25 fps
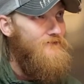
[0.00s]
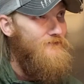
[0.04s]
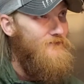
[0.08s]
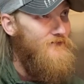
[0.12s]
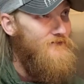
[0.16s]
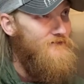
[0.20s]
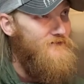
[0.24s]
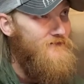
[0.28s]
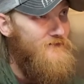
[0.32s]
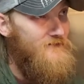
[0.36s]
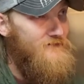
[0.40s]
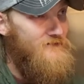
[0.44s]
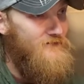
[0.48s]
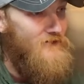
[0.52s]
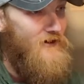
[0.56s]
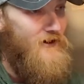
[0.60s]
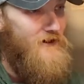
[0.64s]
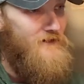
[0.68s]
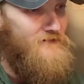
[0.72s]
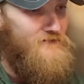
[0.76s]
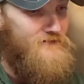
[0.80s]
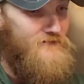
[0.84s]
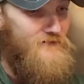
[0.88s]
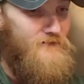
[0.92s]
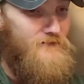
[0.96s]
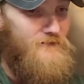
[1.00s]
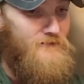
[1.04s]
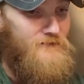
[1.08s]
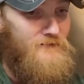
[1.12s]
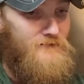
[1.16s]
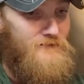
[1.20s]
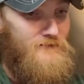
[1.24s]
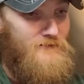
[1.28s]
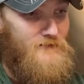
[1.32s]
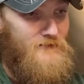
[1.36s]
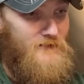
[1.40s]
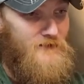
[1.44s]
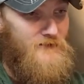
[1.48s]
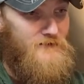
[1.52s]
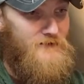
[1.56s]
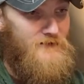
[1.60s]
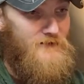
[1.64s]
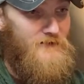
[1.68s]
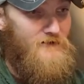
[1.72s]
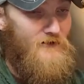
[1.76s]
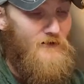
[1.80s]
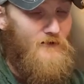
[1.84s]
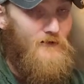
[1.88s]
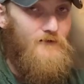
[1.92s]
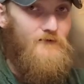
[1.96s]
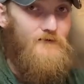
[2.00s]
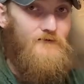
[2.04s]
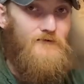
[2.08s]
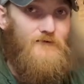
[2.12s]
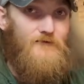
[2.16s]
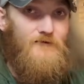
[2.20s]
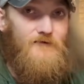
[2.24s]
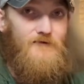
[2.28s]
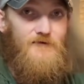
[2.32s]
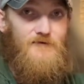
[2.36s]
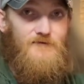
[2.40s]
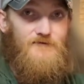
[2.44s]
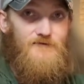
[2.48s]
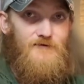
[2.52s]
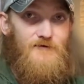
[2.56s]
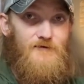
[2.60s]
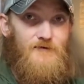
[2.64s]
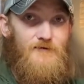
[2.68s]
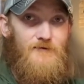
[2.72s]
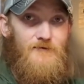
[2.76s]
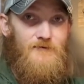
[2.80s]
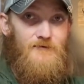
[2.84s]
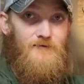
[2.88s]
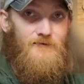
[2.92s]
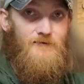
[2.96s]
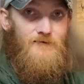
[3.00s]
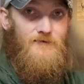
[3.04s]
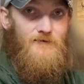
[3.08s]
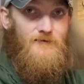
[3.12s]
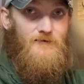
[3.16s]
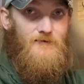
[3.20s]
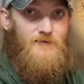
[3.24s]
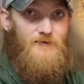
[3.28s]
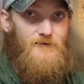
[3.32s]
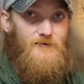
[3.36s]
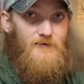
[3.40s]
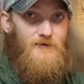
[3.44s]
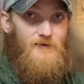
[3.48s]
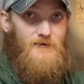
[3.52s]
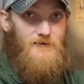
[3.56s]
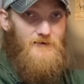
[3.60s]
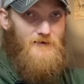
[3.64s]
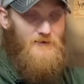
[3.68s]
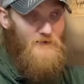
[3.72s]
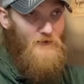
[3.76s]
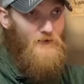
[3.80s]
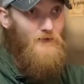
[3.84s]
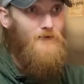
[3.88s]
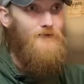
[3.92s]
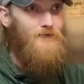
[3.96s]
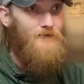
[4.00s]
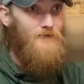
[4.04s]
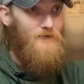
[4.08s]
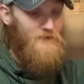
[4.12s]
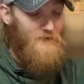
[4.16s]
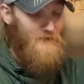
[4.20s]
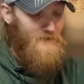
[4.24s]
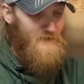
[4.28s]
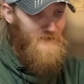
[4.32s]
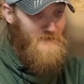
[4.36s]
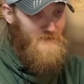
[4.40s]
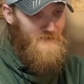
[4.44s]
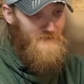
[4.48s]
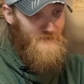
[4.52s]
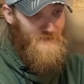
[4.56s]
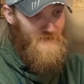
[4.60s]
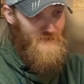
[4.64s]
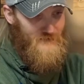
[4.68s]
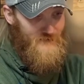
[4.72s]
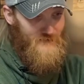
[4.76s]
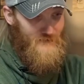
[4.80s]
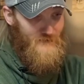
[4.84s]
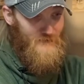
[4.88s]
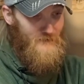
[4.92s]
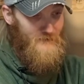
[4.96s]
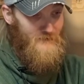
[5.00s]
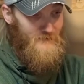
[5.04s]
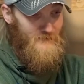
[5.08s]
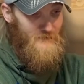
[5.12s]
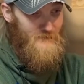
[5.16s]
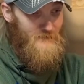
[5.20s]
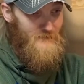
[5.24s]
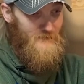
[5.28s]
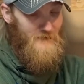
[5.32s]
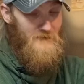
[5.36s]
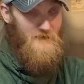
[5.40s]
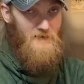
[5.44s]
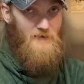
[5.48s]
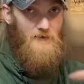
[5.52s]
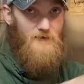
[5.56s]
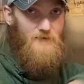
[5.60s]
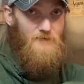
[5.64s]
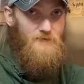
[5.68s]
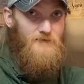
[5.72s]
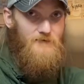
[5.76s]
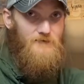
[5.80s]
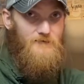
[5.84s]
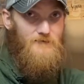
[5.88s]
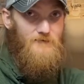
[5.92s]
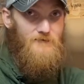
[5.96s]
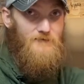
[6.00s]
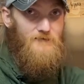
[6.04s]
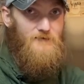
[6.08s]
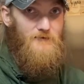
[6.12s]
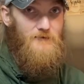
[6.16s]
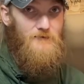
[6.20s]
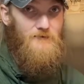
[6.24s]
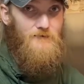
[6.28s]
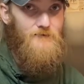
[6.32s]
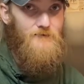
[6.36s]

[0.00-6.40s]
Well, since last year, and then earlier this year, and then earlier again this year, and now this year.